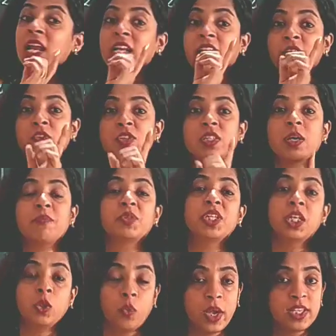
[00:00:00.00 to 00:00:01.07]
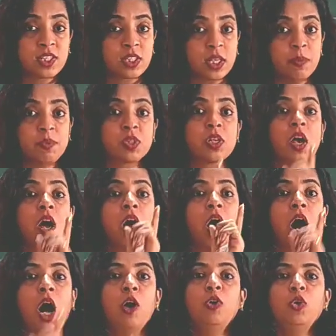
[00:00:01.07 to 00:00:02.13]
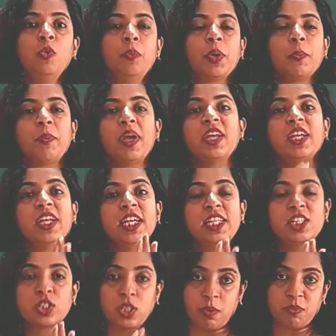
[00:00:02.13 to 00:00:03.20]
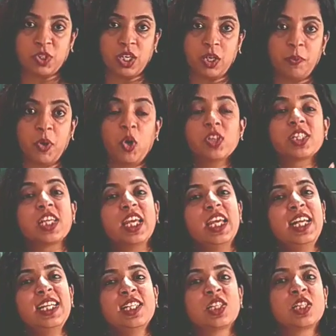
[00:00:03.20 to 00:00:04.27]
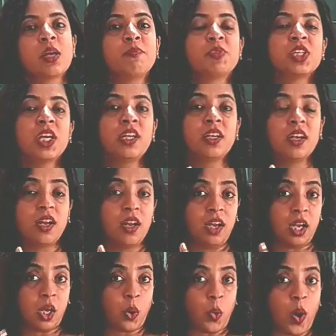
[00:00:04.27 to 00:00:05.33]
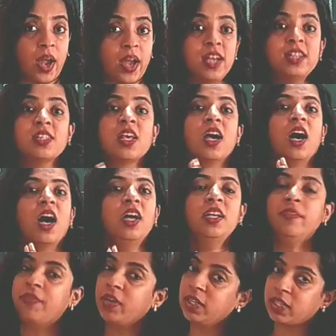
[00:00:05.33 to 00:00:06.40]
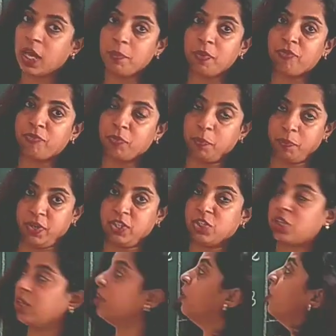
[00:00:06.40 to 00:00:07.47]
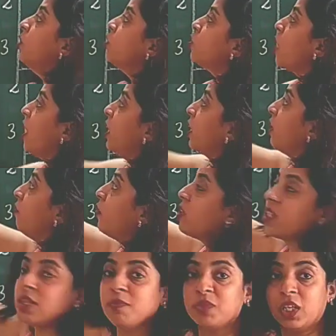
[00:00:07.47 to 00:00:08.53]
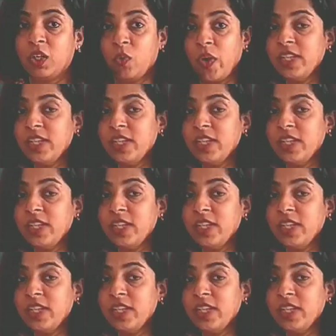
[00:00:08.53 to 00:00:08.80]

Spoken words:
I'll give you subject-wise tips. How to prepare each subject, because each subject requires a different type of preparation. So I'll give you a subject